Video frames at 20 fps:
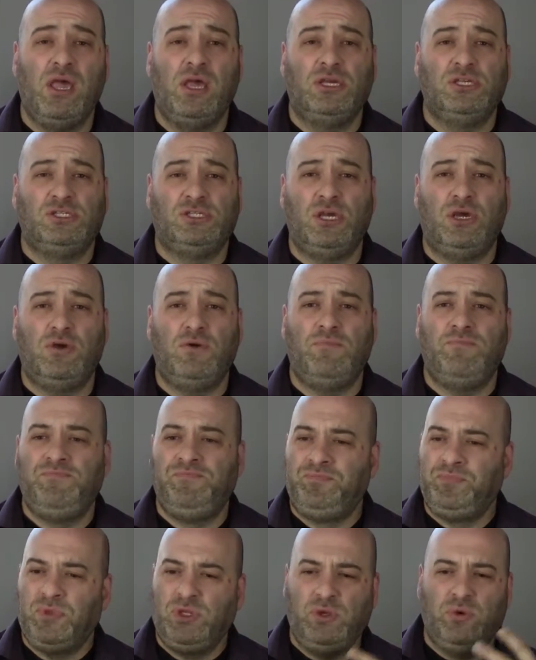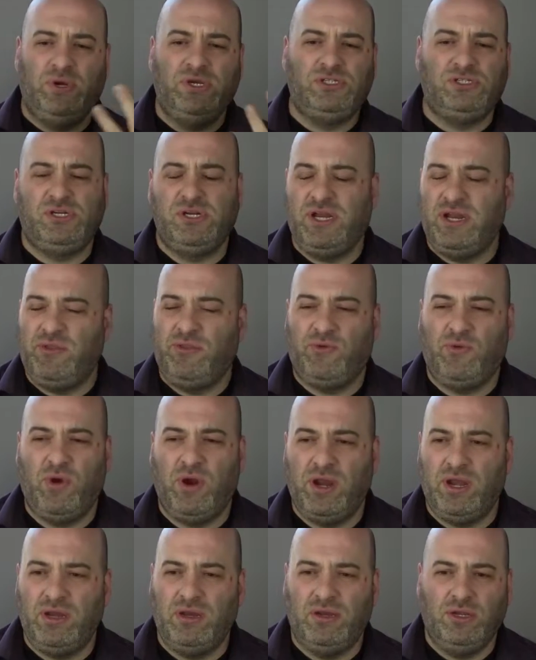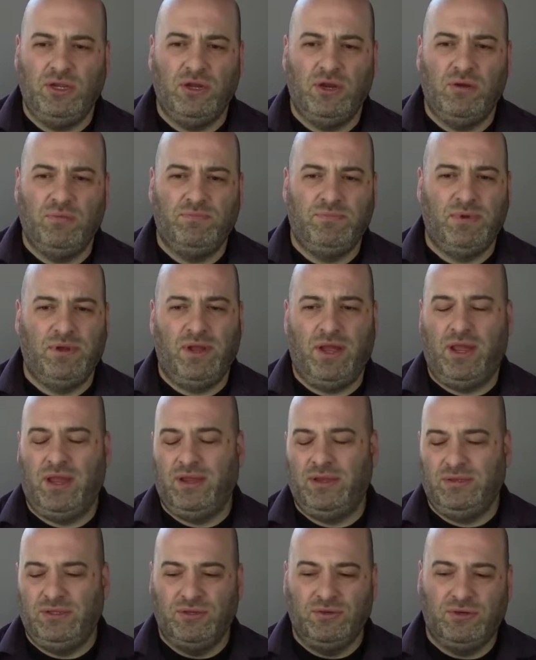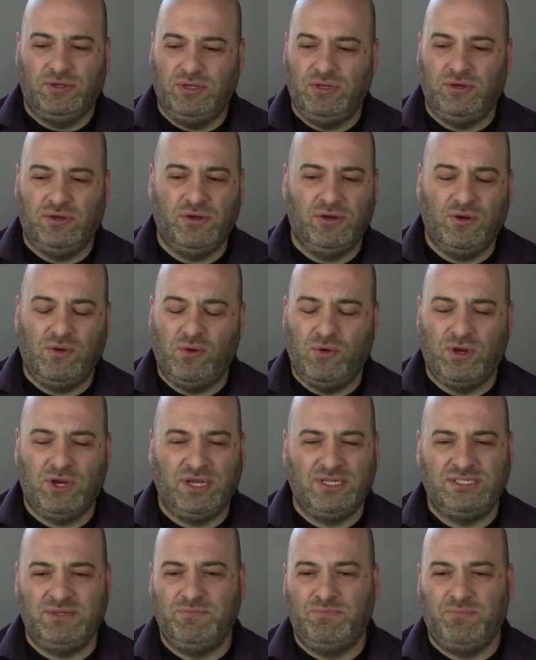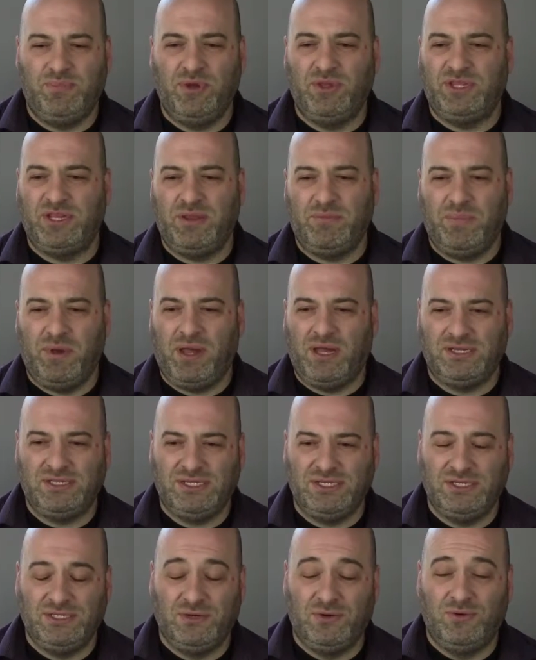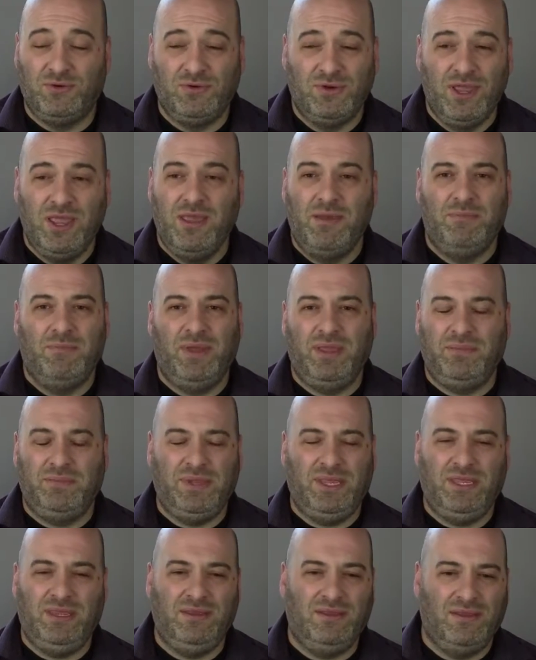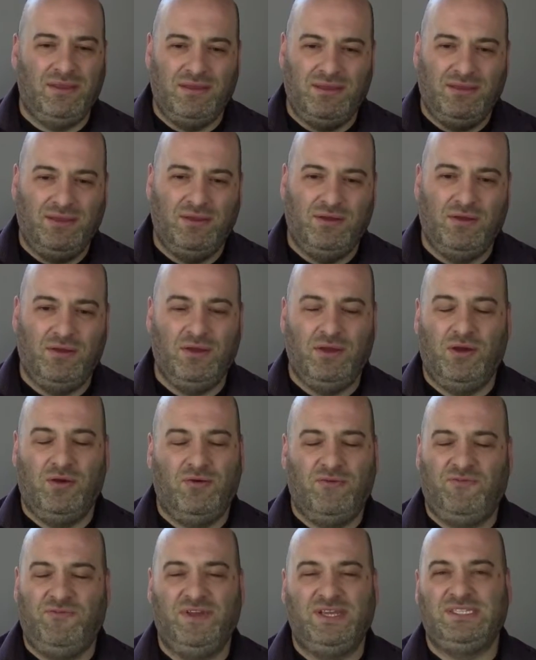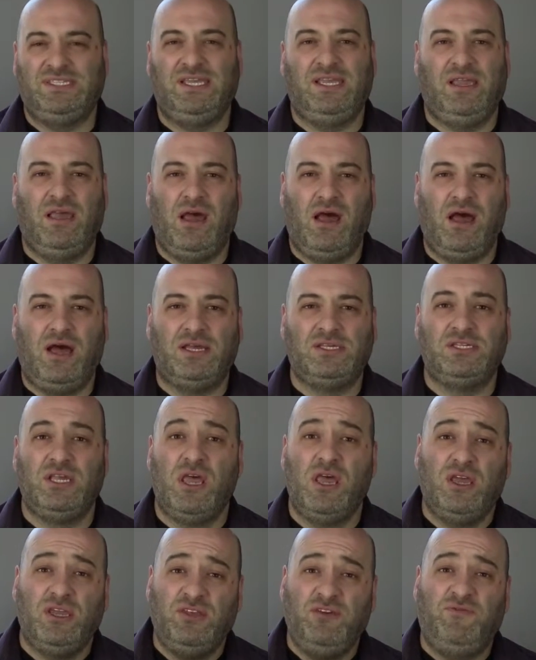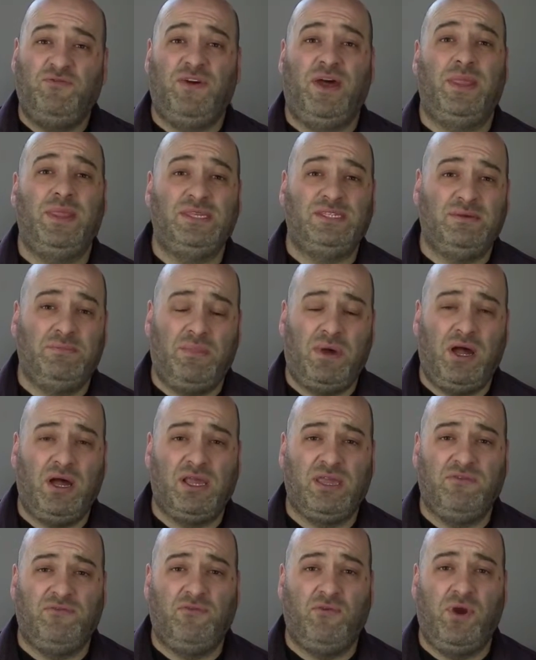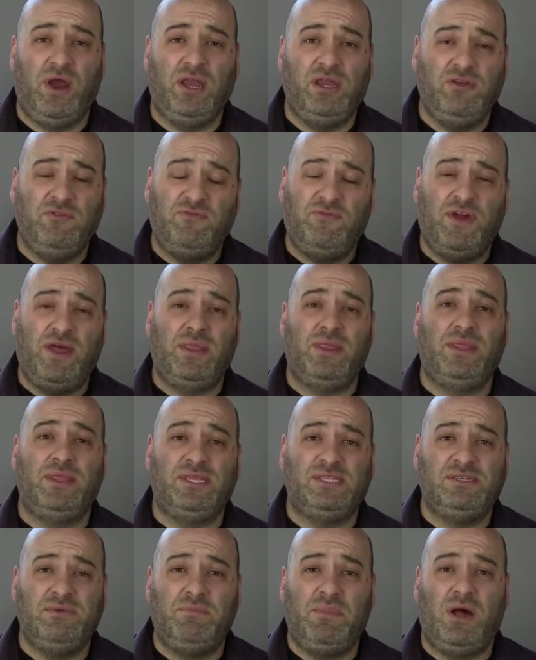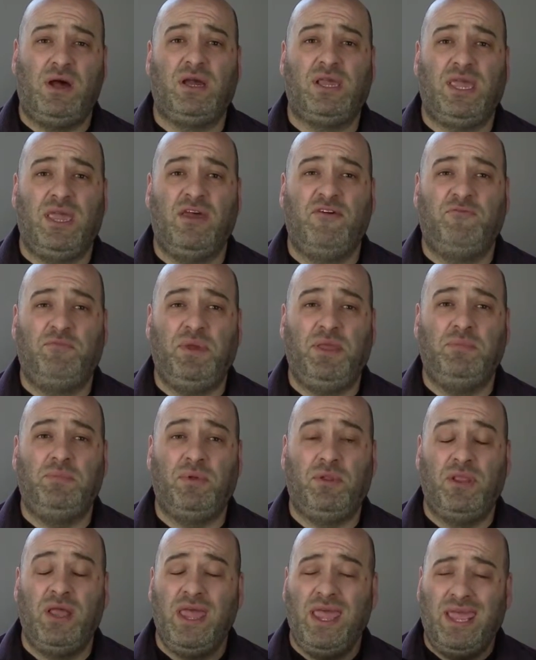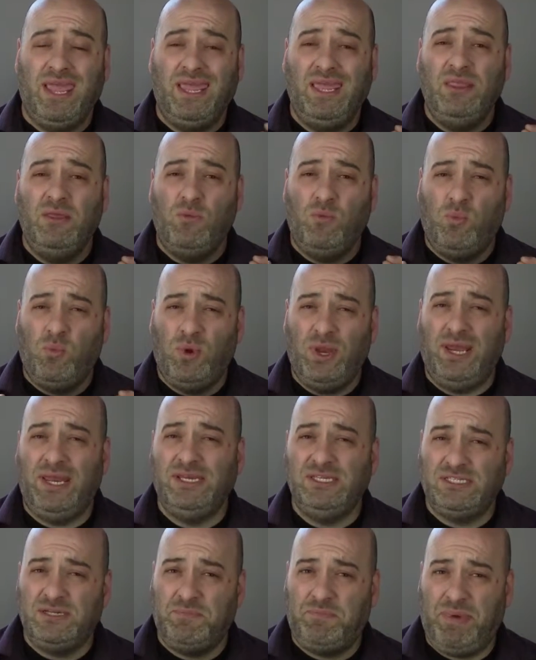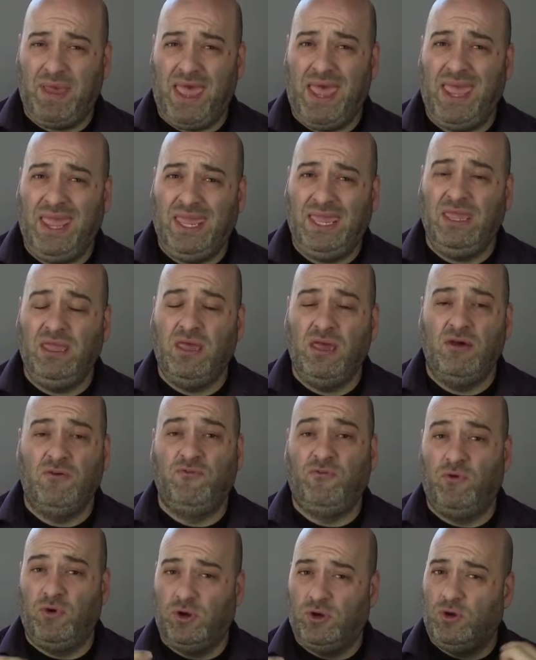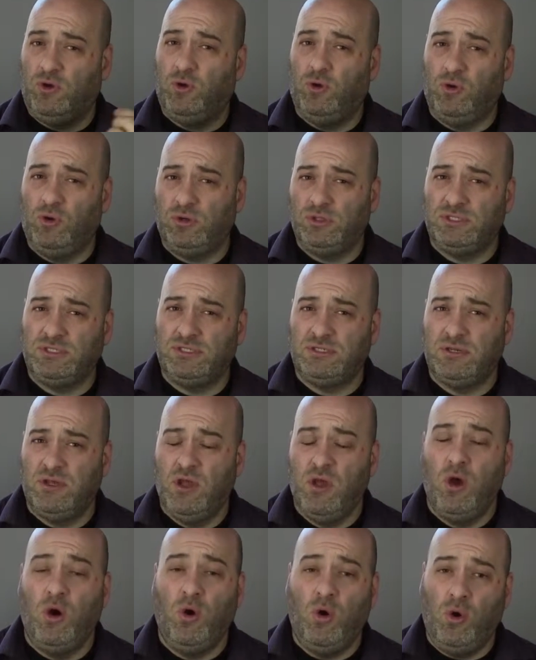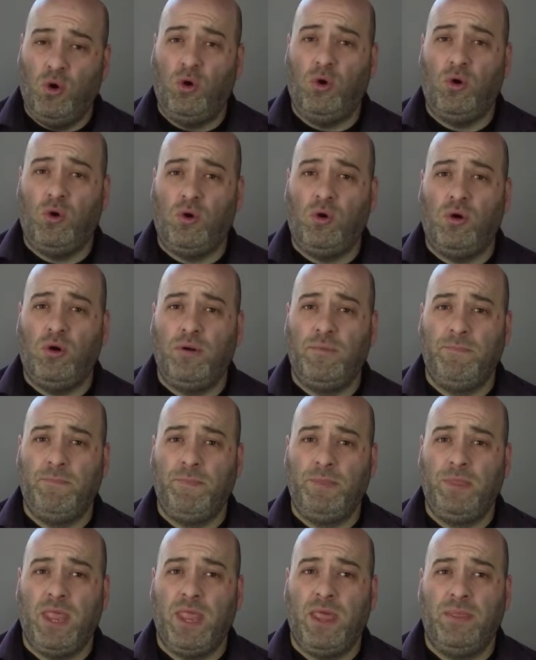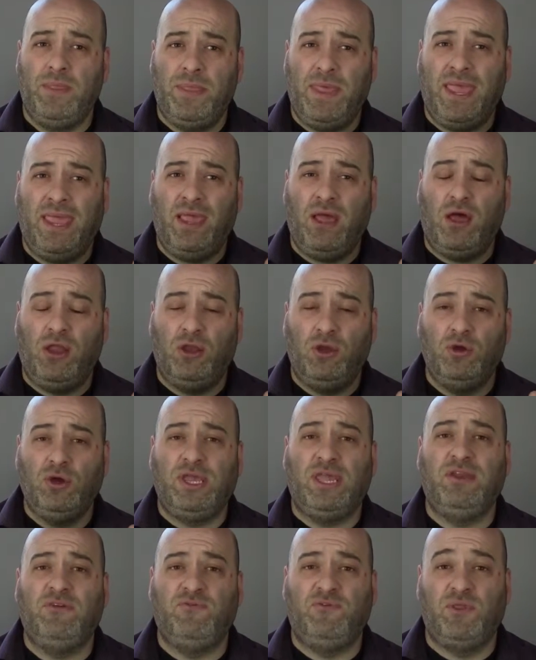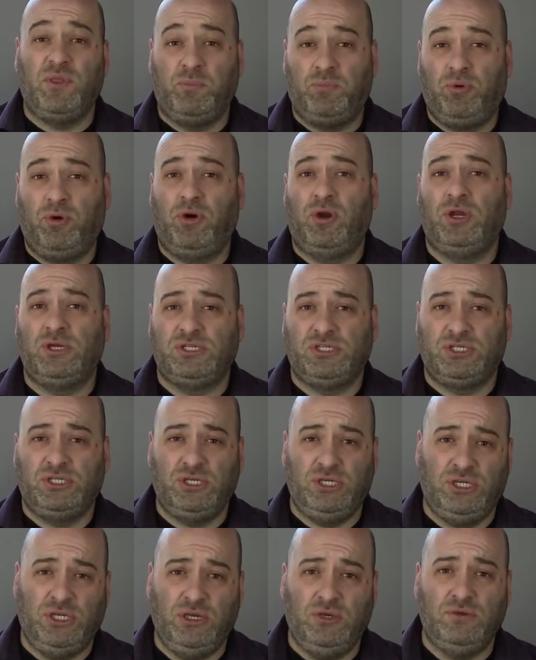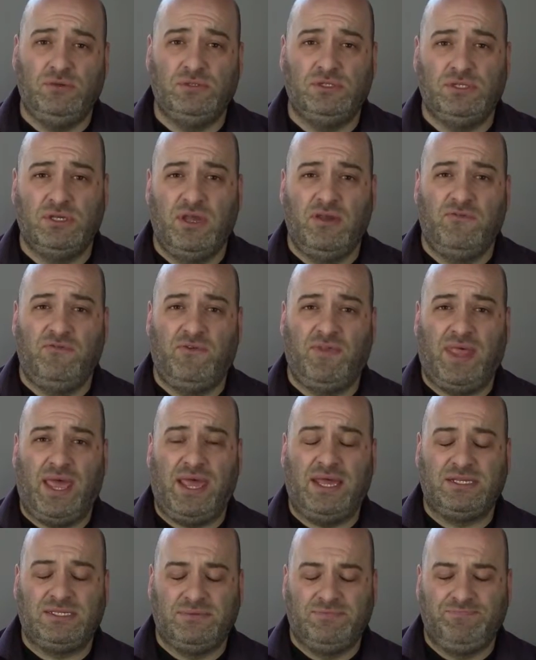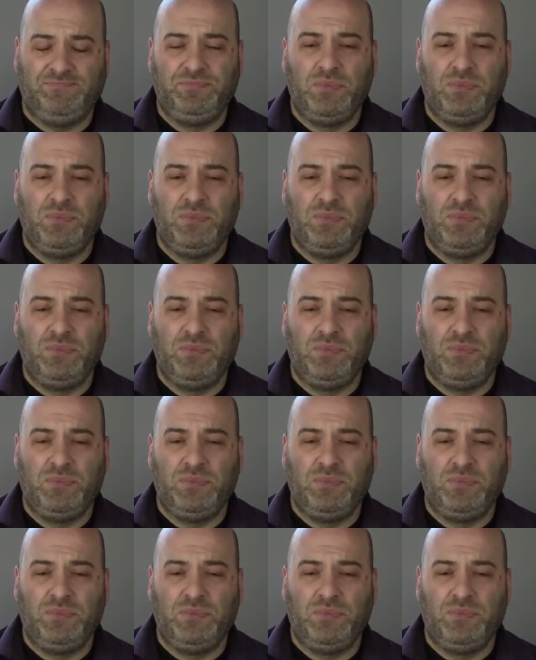So you're interested in throwing, you're good at organizing birthday parties or maybe, or fixing cars. You found there's a market for it, and you found that there's a market of people either willing to pay for a course or they are looking for the products to use for that.